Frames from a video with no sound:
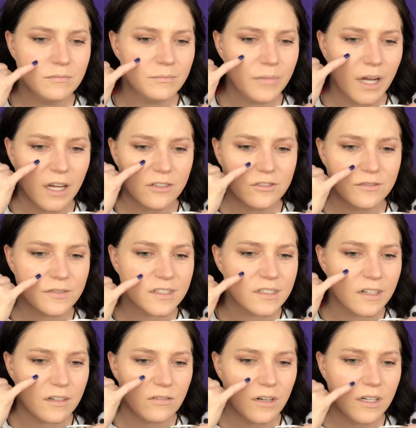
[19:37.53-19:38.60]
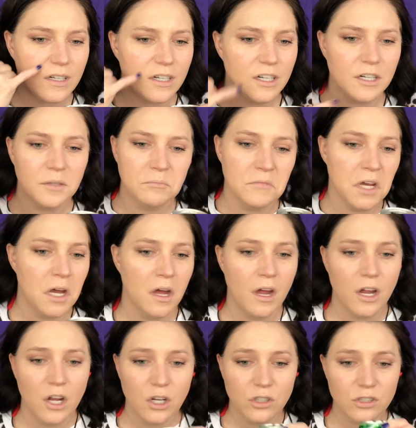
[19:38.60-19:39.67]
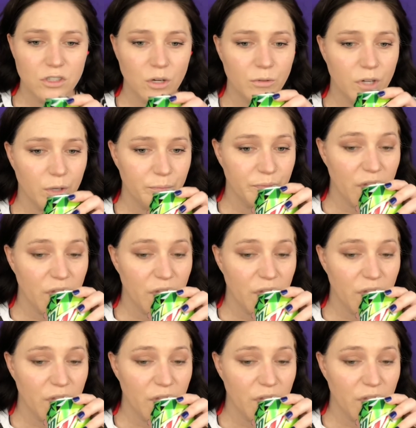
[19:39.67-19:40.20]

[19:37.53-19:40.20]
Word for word: patch of skin right here. Don't know.